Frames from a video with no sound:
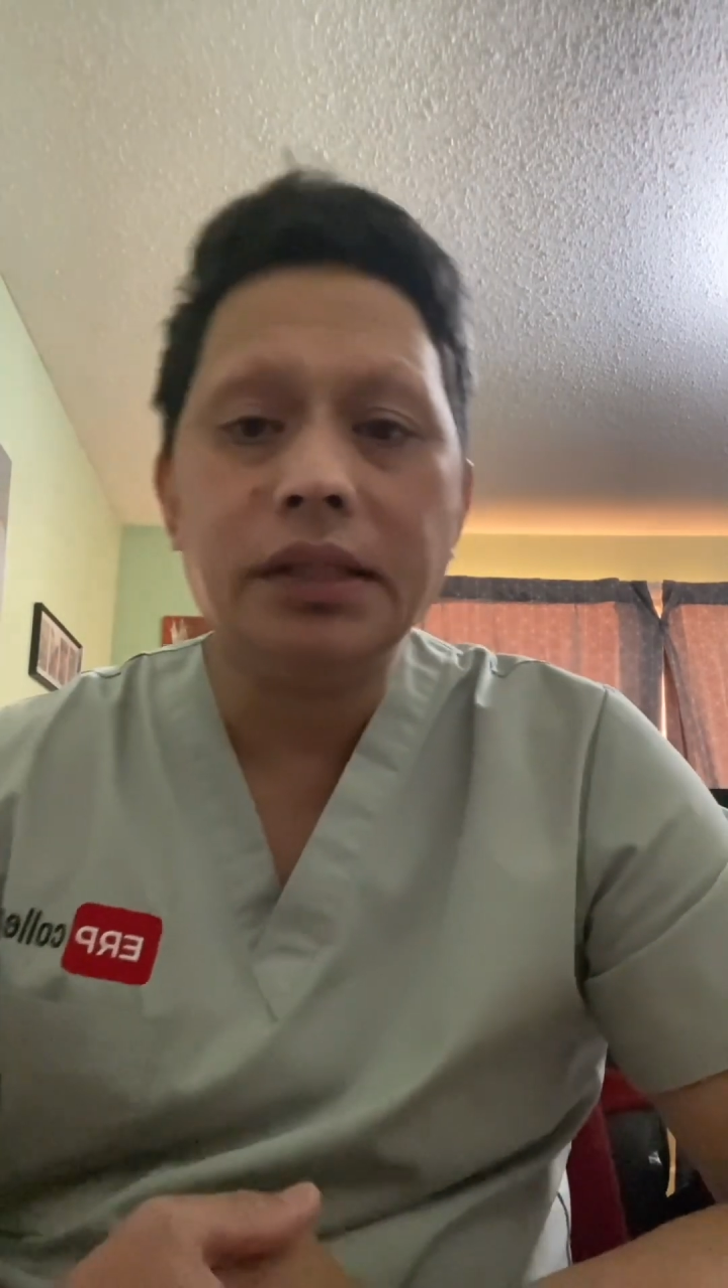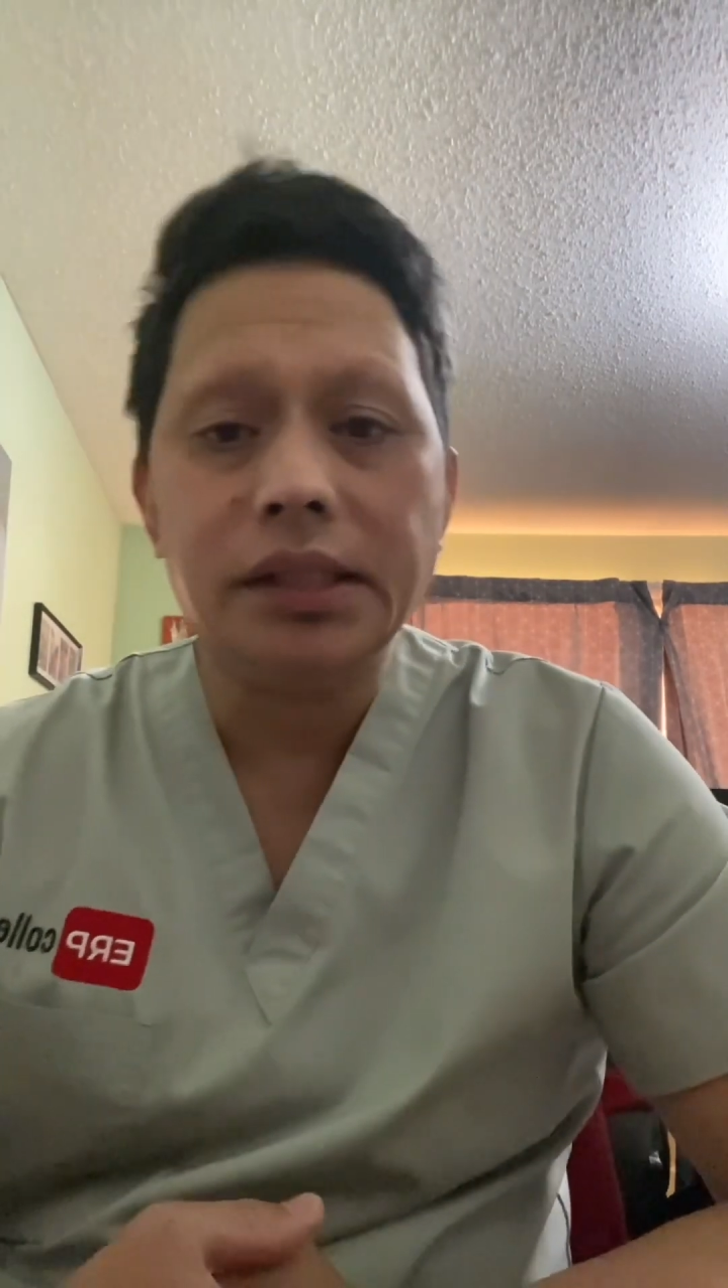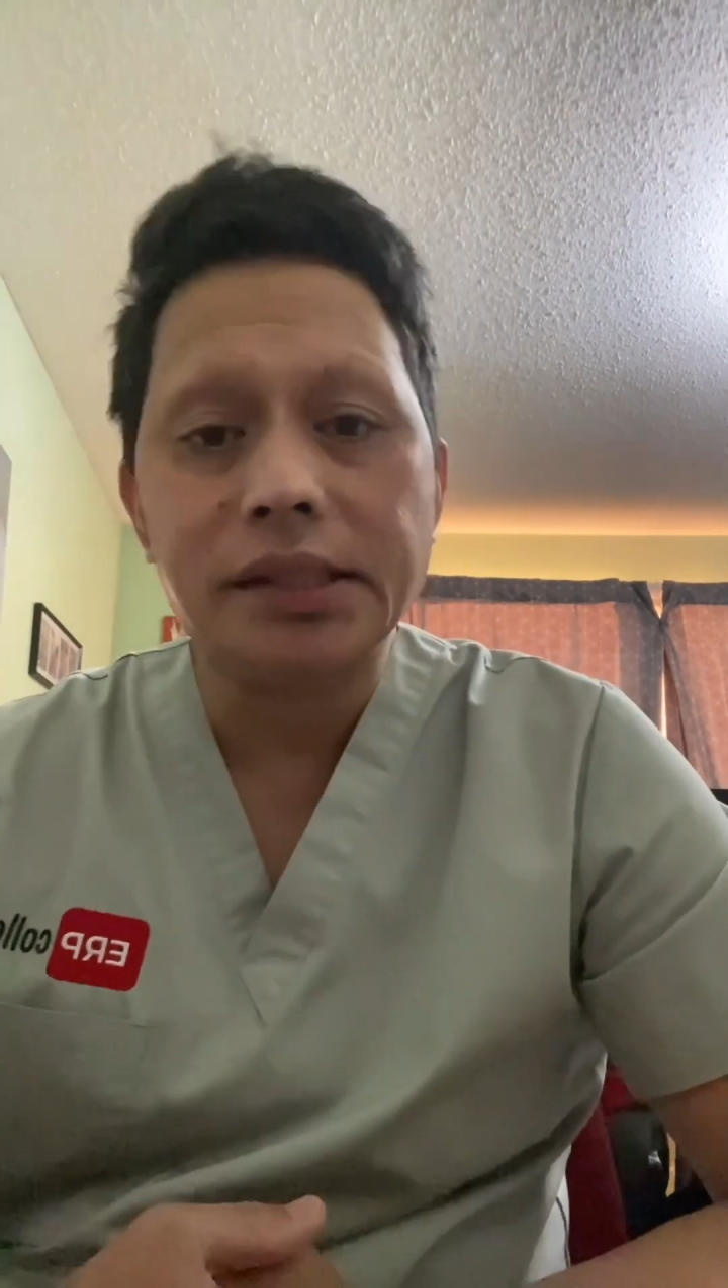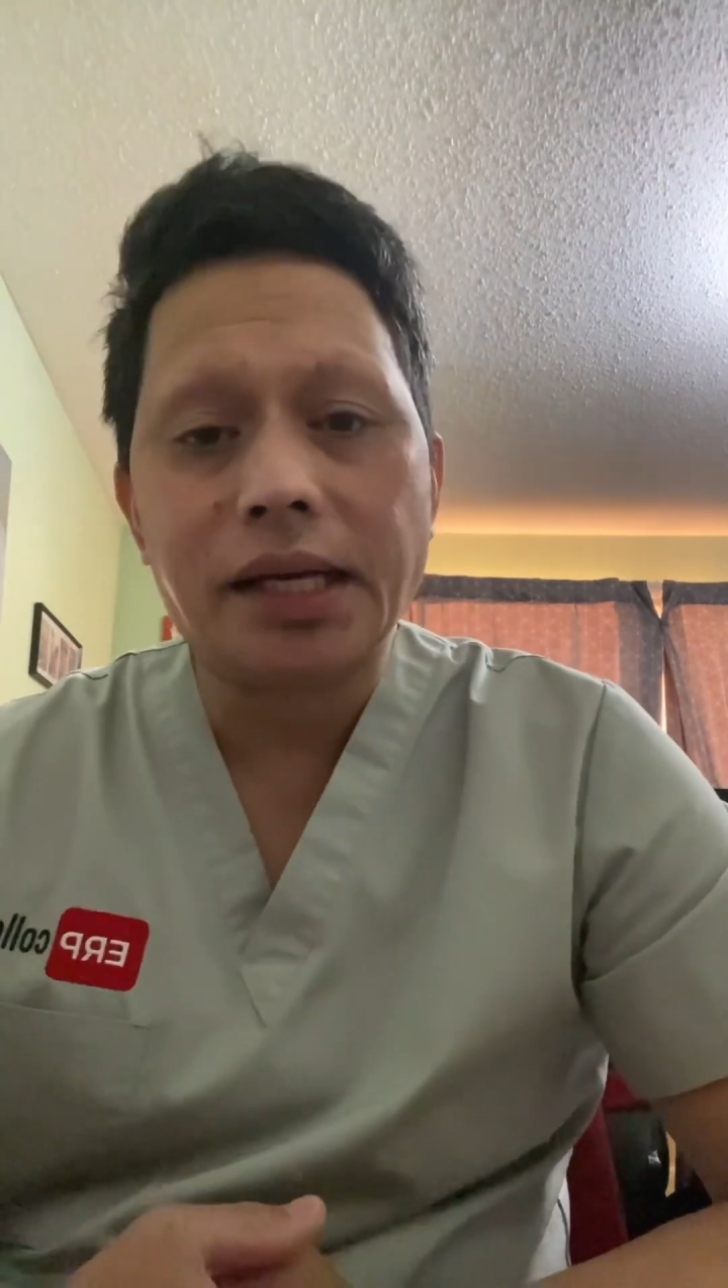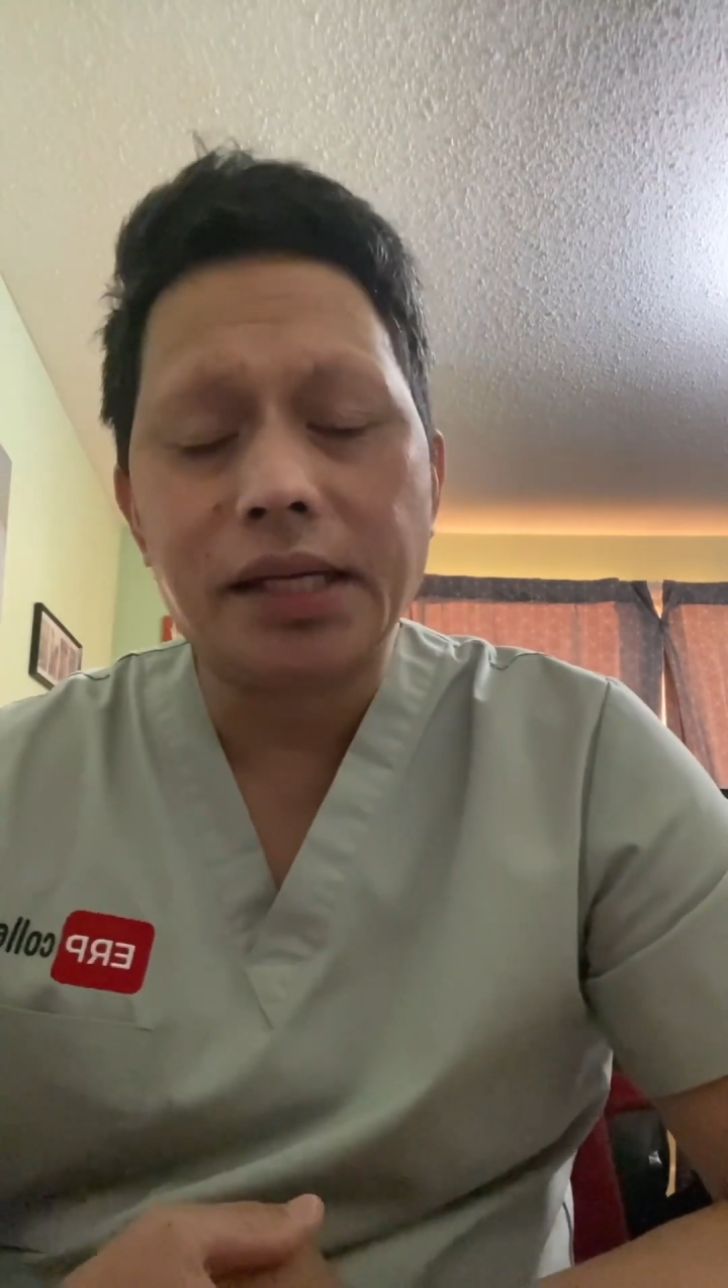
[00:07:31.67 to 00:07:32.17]

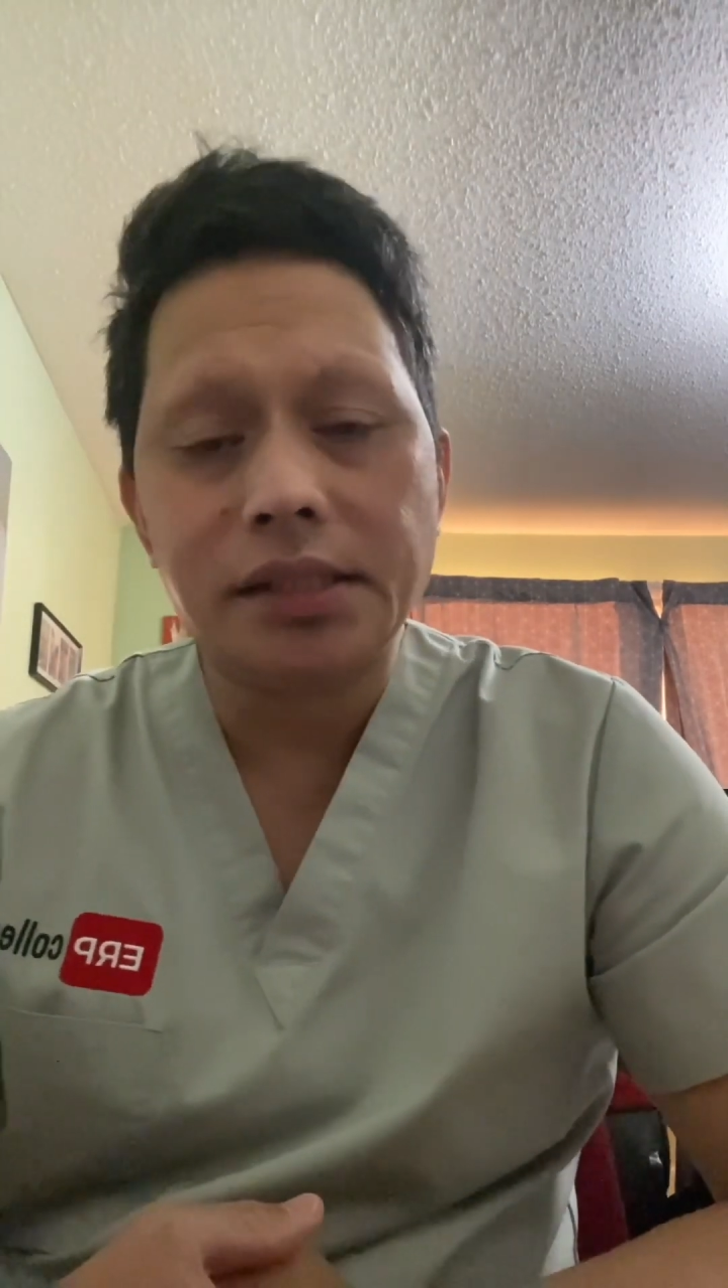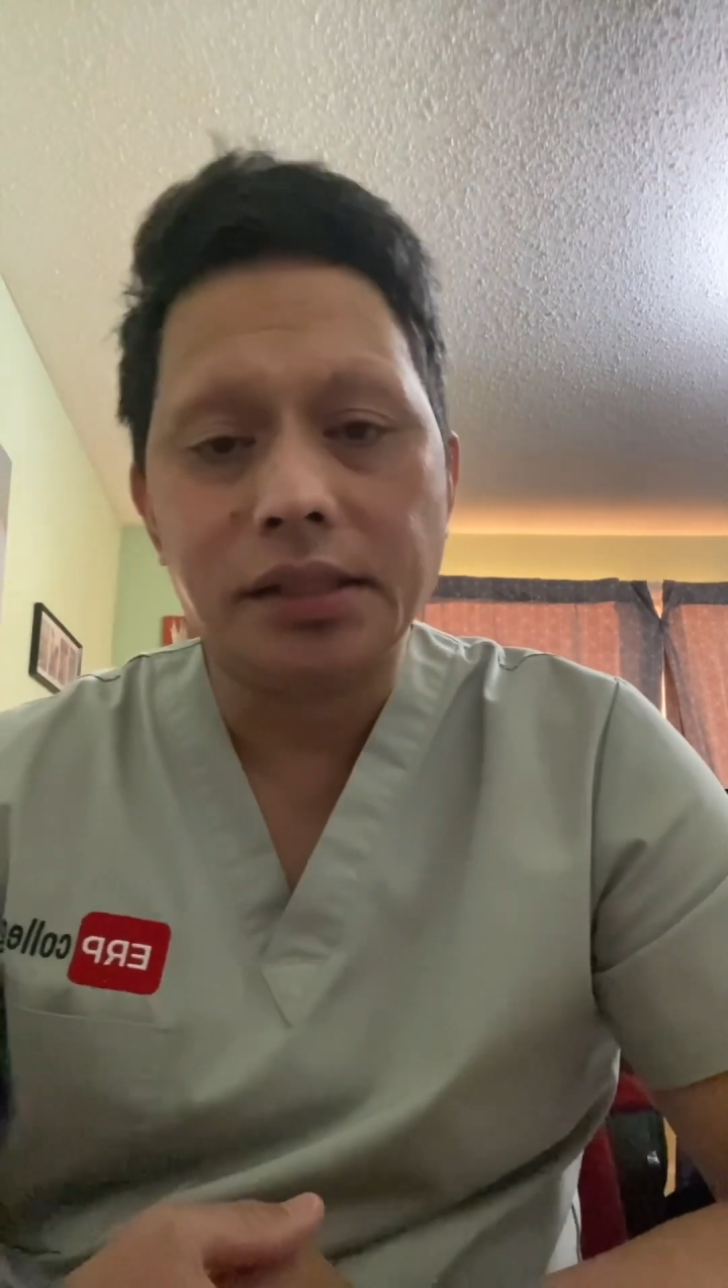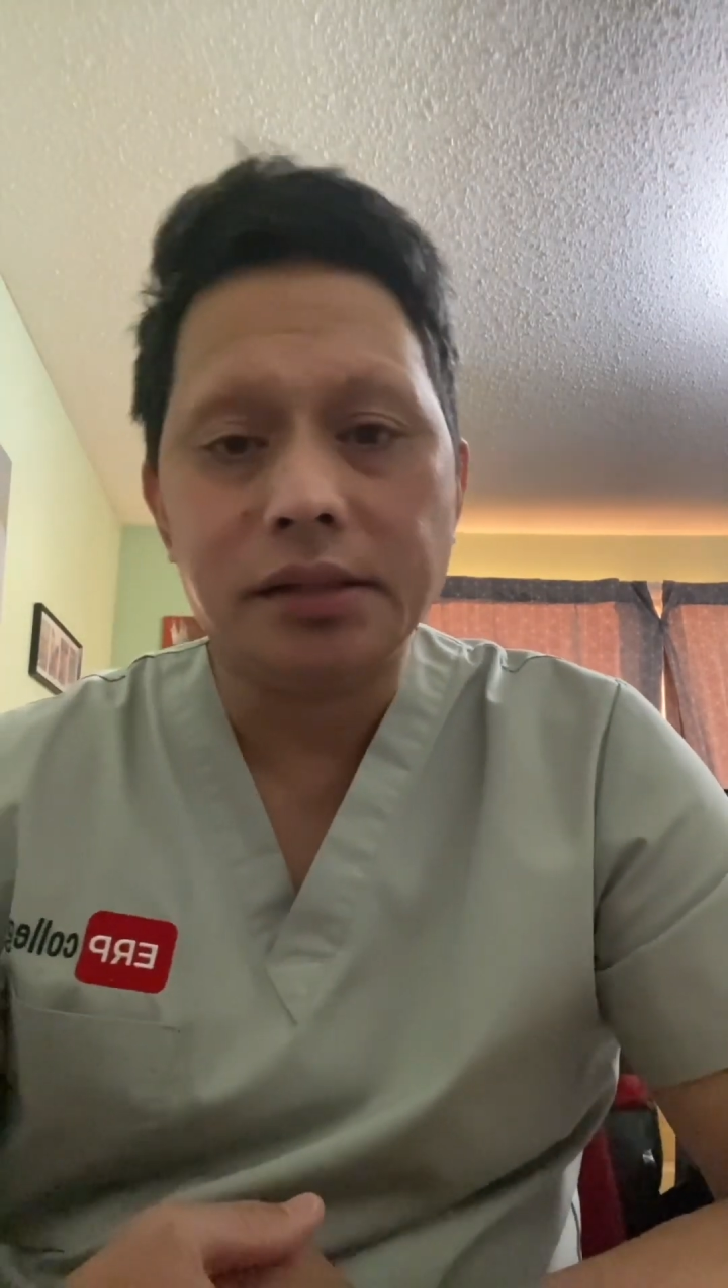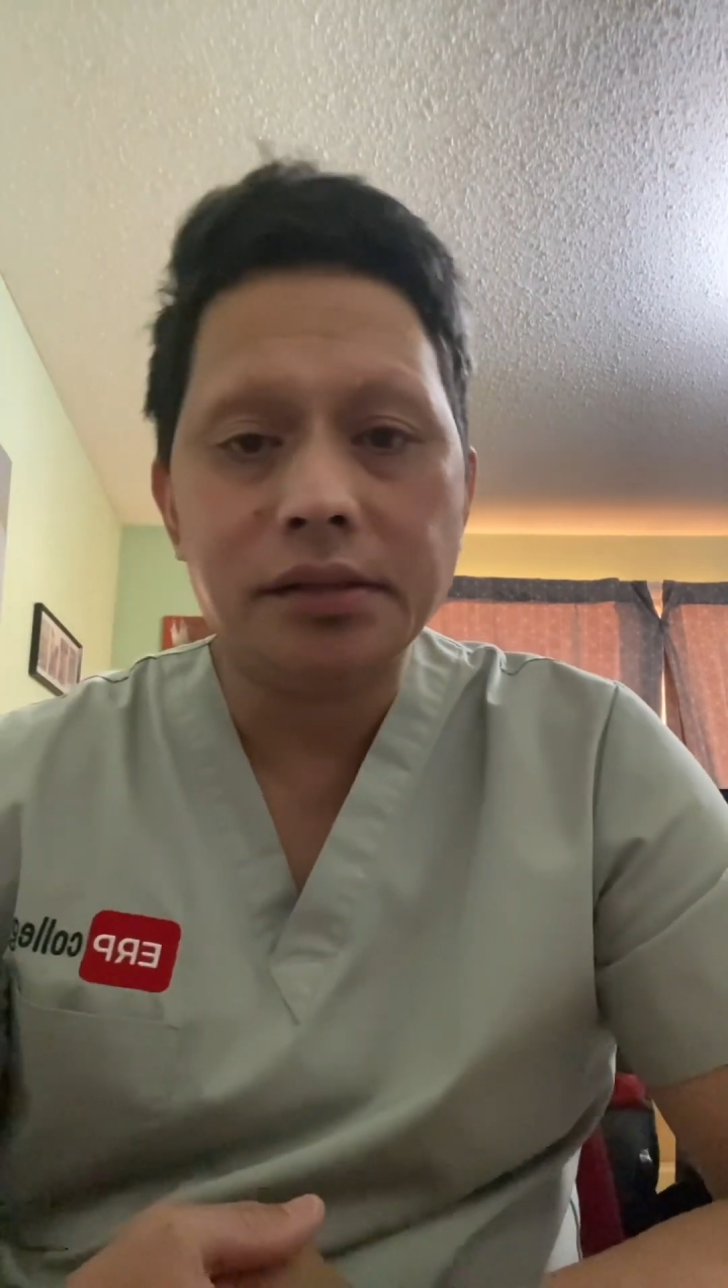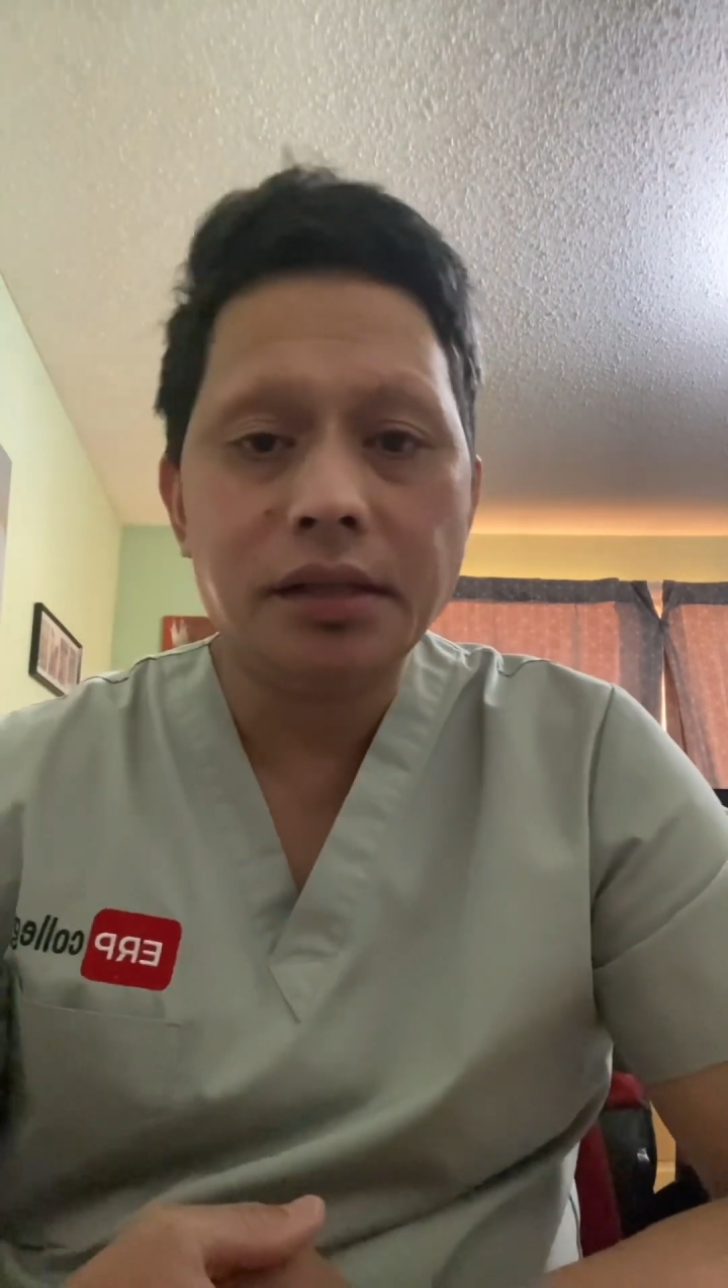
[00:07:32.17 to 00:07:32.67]

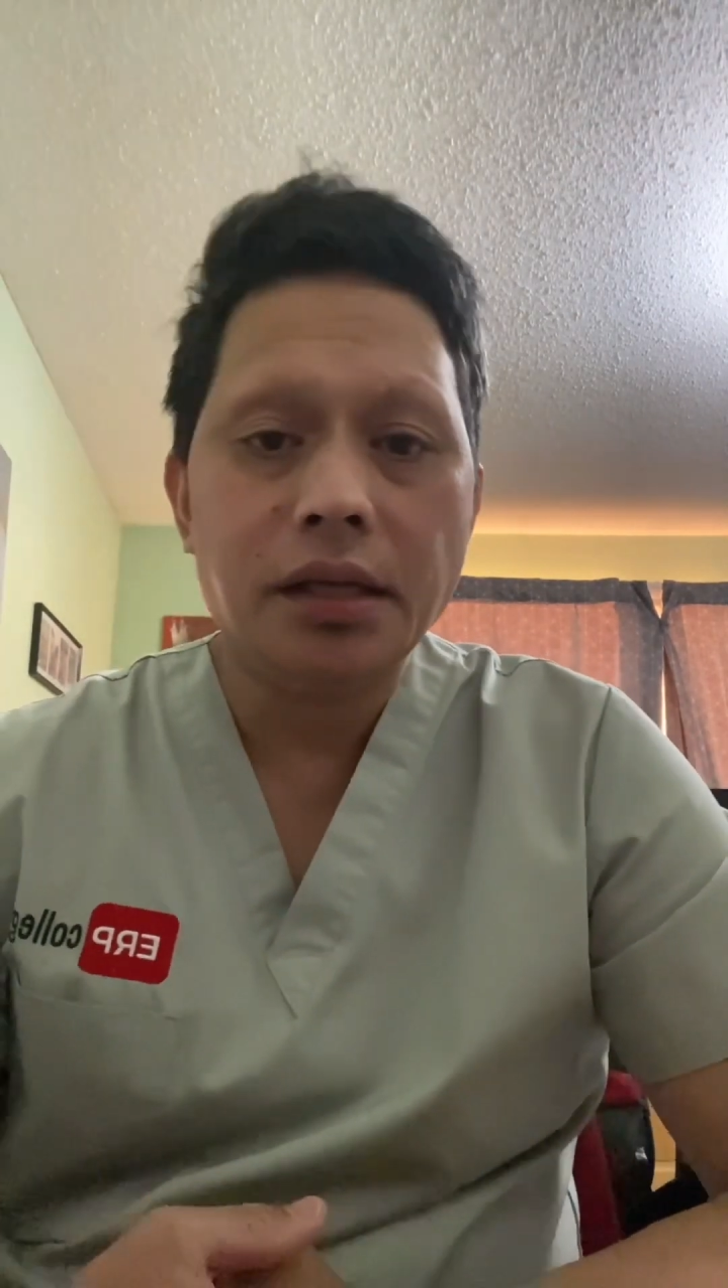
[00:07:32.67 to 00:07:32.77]
discussing